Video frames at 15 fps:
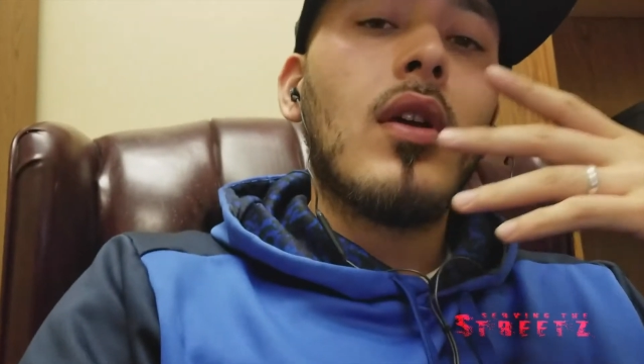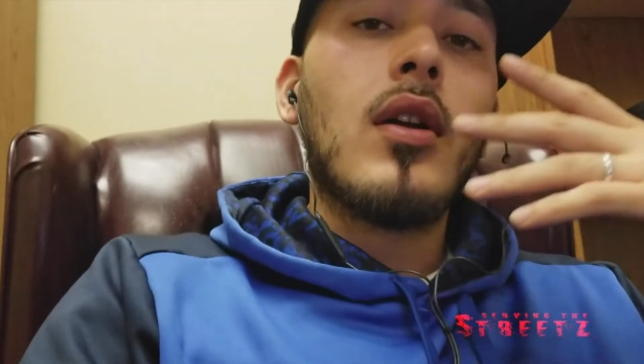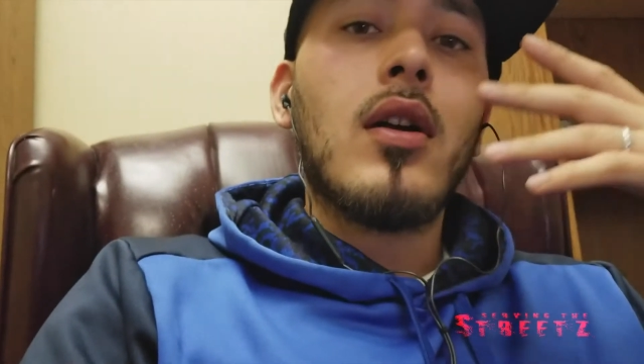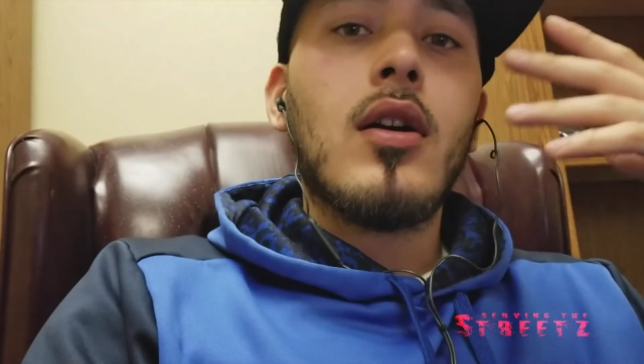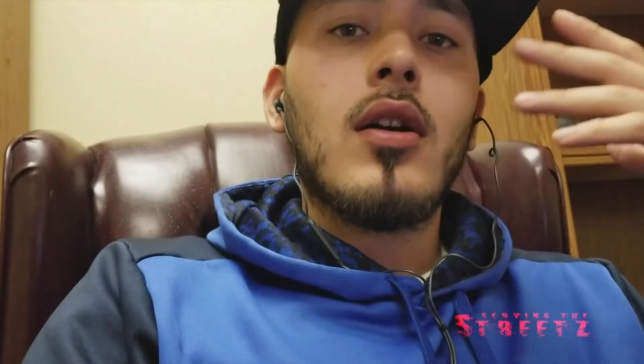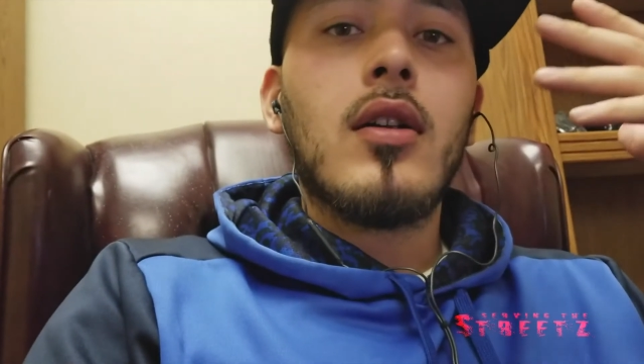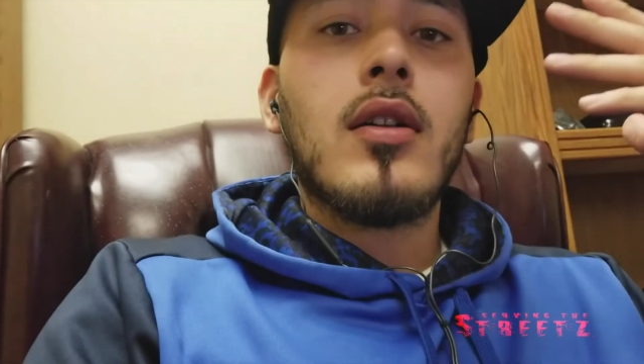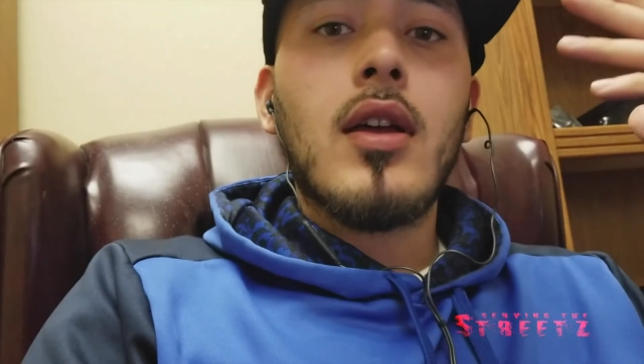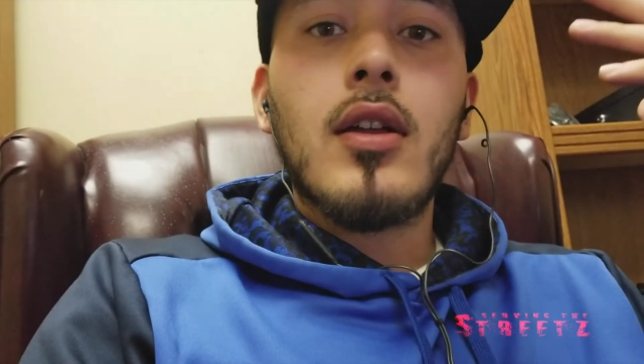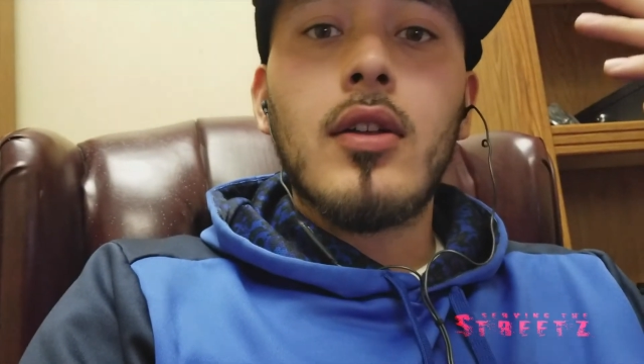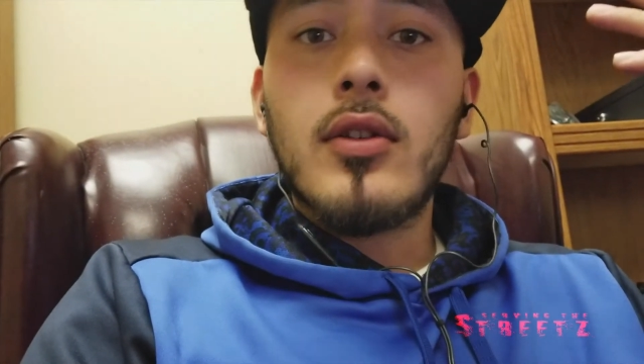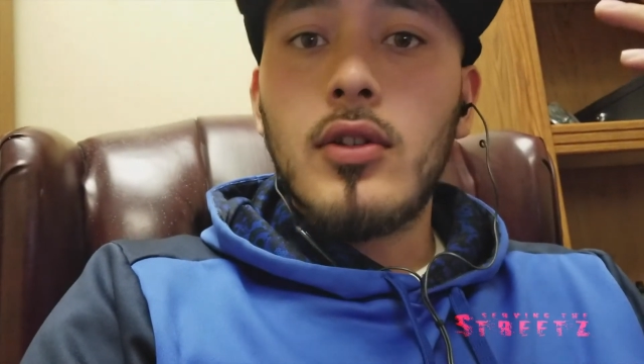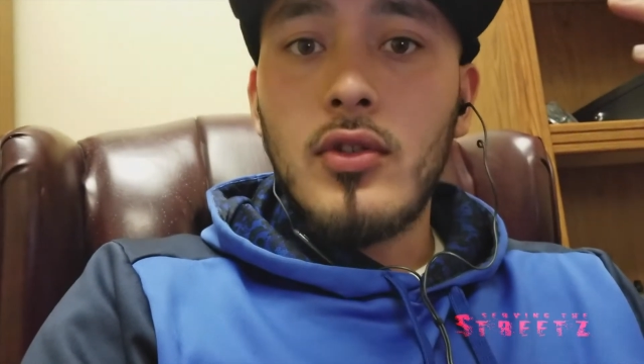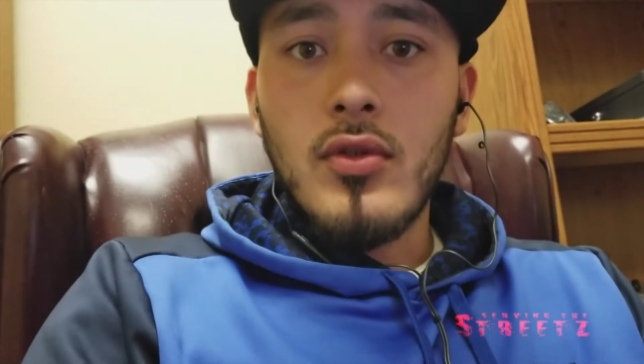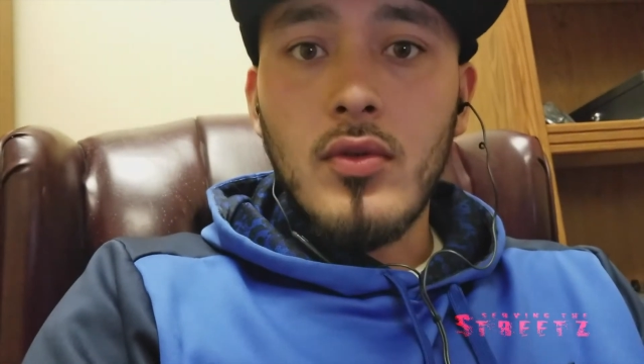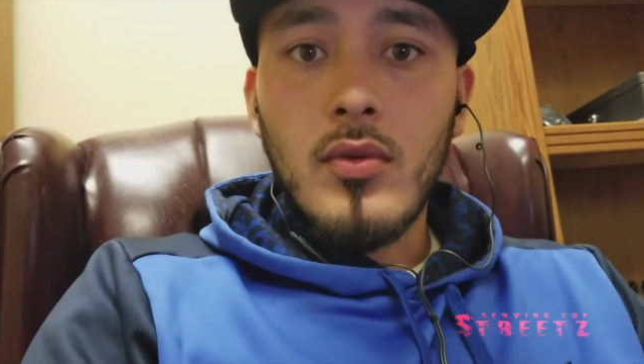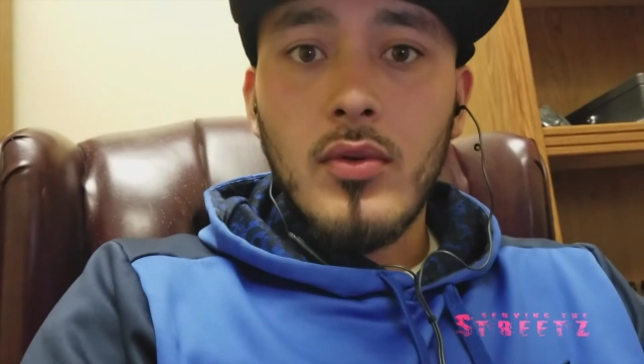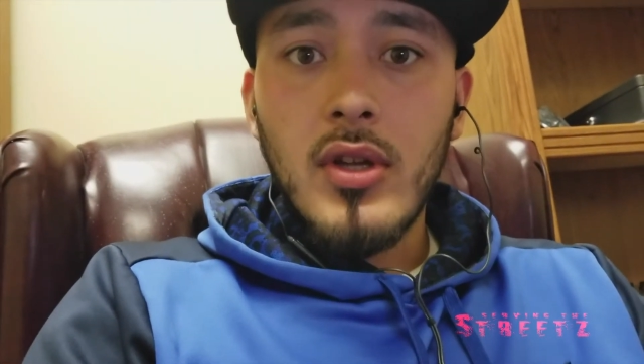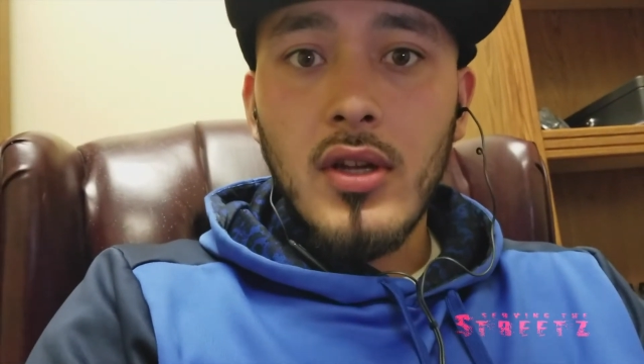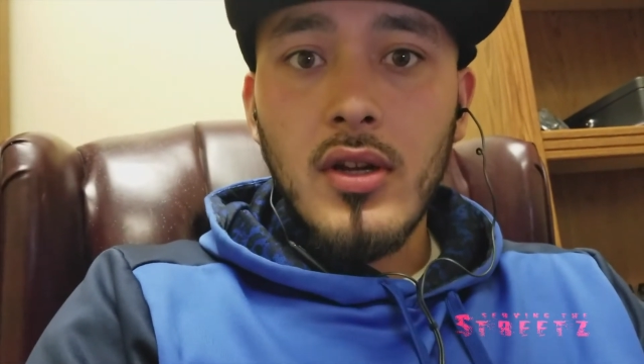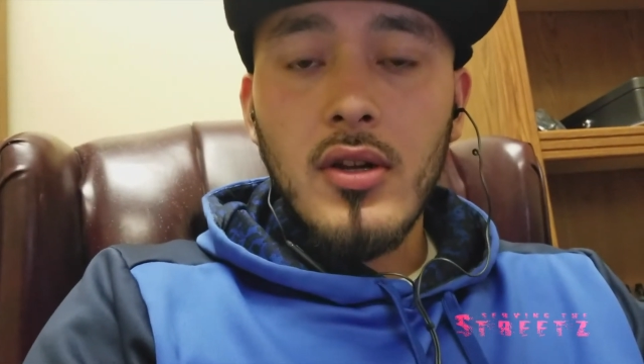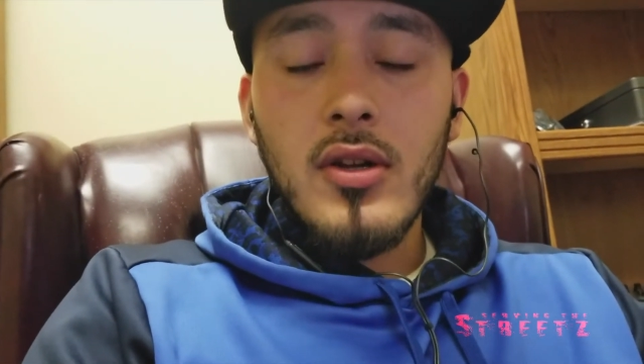on how to cut your
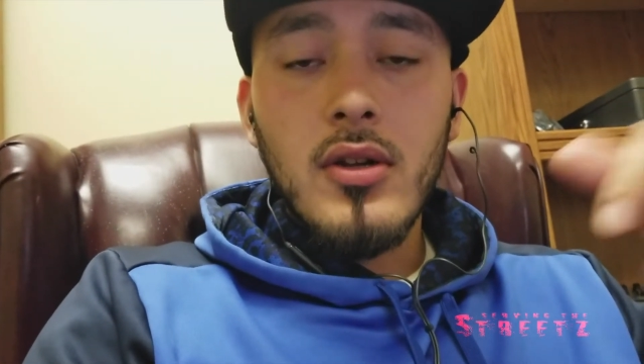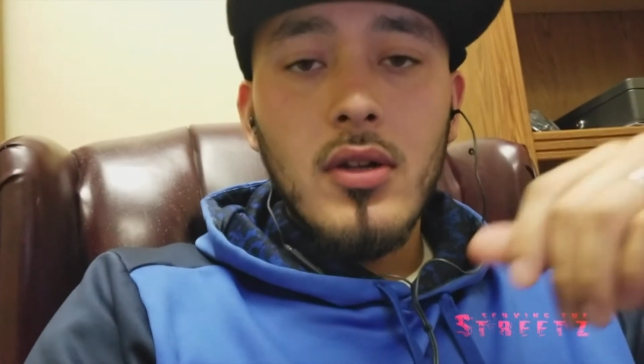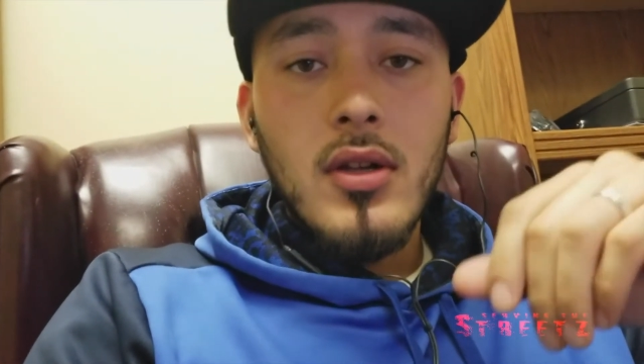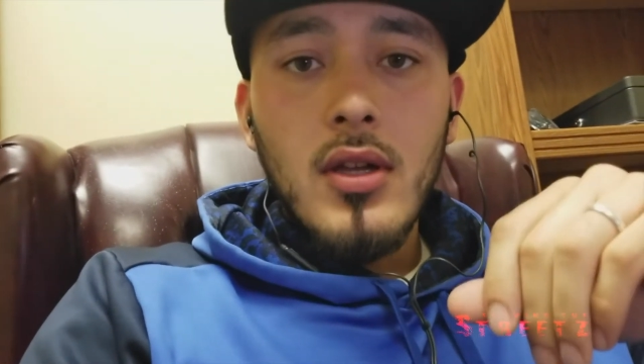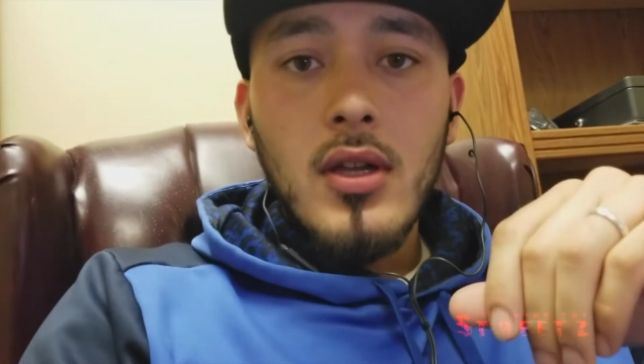own hair.